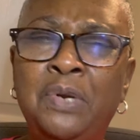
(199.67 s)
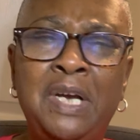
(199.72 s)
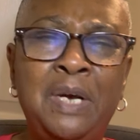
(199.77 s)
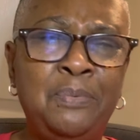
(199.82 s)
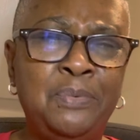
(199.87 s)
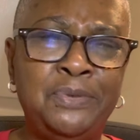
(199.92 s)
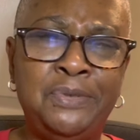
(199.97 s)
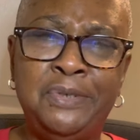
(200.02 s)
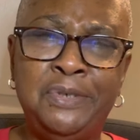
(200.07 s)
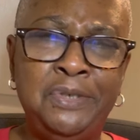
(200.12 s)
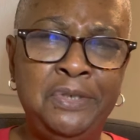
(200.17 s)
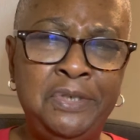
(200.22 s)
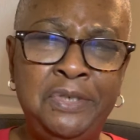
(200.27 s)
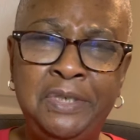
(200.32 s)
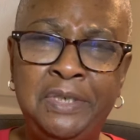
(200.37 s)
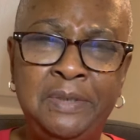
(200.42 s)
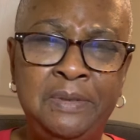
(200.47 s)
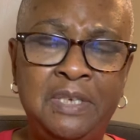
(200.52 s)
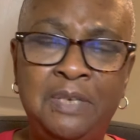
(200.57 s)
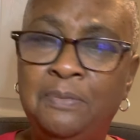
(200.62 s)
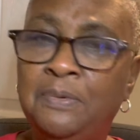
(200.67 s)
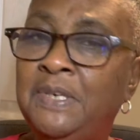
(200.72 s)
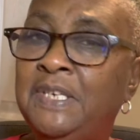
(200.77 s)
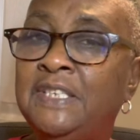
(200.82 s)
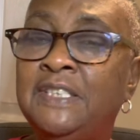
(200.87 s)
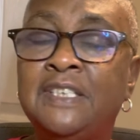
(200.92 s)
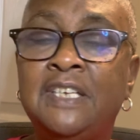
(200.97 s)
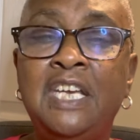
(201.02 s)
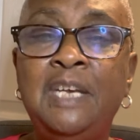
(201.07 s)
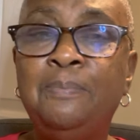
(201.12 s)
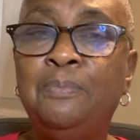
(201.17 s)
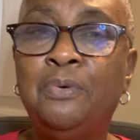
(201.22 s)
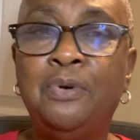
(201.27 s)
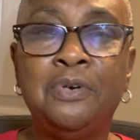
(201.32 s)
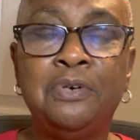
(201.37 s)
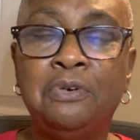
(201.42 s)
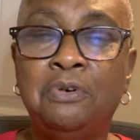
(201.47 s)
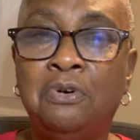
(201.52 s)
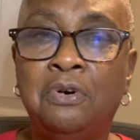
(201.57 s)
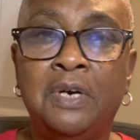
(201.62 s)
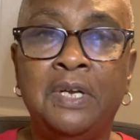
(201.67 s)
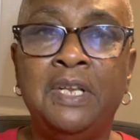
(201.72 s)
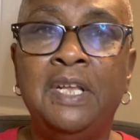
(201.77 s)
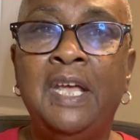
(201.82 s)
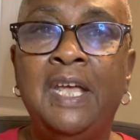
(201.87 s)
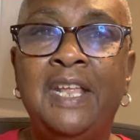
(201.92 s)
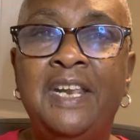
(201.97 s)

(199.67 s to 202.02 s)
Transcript: that was good, and we just keep on going.